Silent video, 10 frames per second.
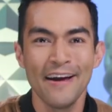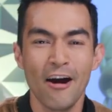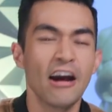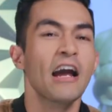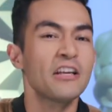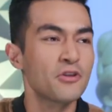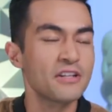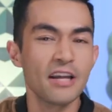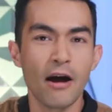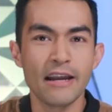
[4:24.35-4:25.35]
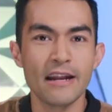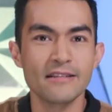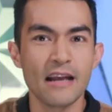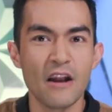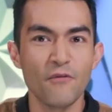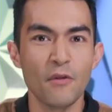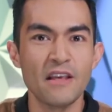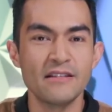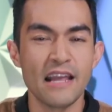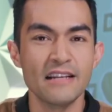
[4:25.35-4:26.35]
All right, as you can tell, I get excited for
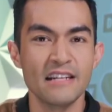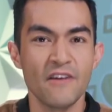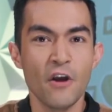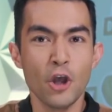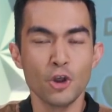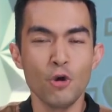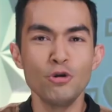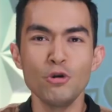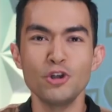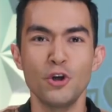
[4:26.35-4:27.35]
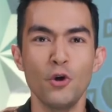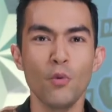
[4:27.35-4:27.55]
these things, and if you do too,